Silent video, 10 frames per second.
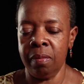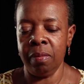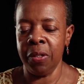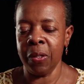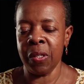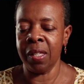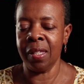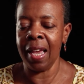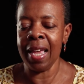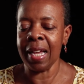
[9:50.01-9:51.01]
You're
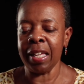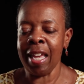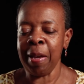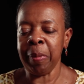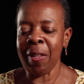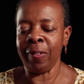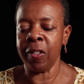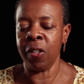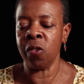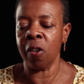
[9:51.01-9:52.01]
saying I can't believe I
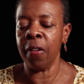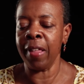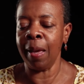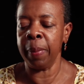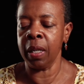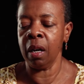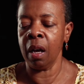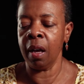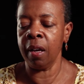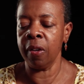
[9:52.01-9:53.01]
just saw that
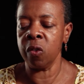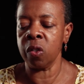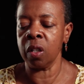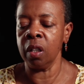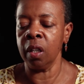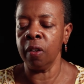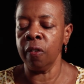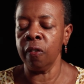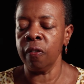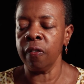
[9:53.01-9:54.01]
because
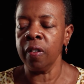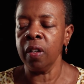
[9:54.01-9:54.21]
of